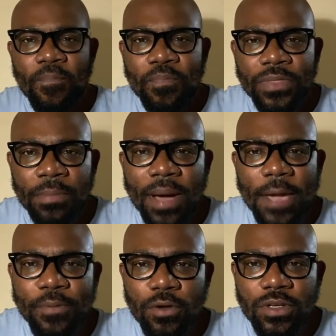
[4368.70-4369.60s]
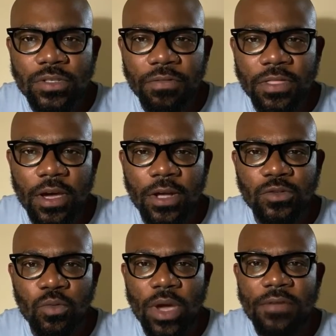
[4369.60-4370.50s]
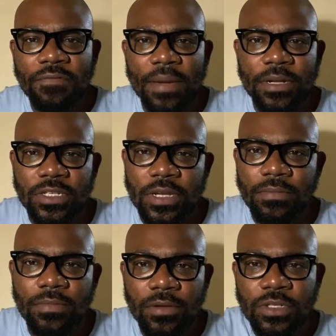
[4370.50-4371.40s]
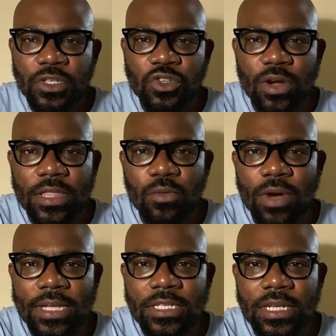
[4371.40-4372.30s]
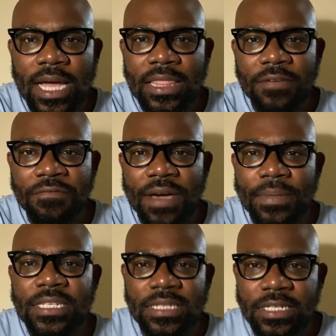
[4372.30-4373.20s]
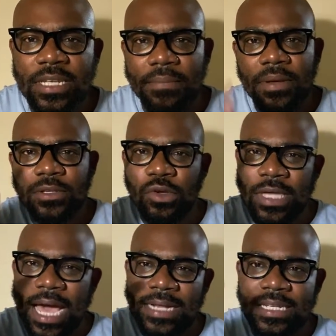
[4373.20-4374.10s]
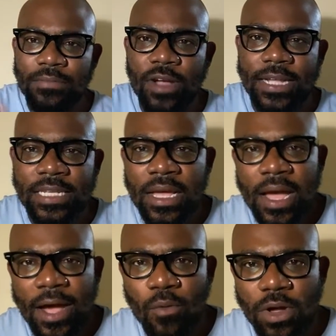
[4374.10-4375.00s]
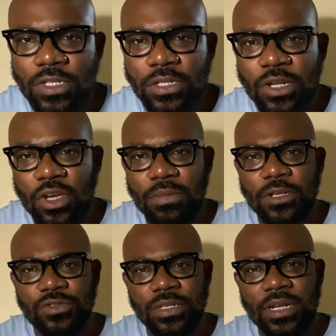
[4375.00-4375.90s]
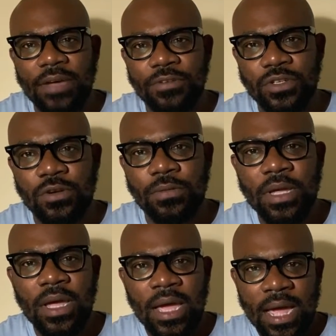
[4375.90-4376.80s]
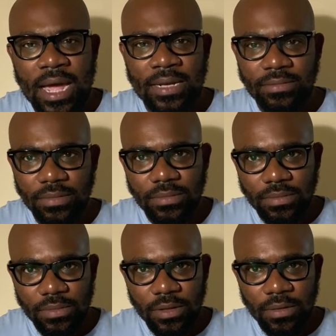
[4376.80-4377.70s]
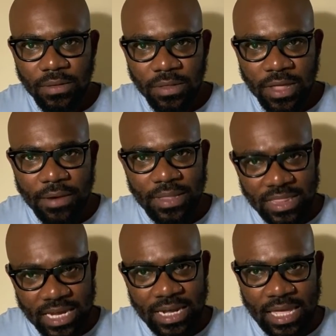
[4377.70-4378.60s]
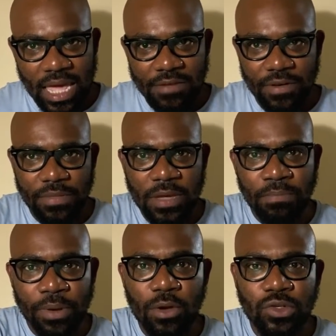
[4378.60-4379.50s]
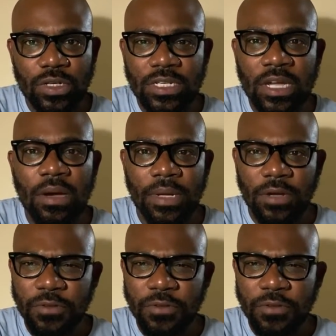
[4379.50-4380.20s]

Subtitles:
The byproducts of third wave feminism will destroy the West and the family system. You goddamn right. I watched the documentary Divorce Court, and there and then I gave up. The implosion is coming.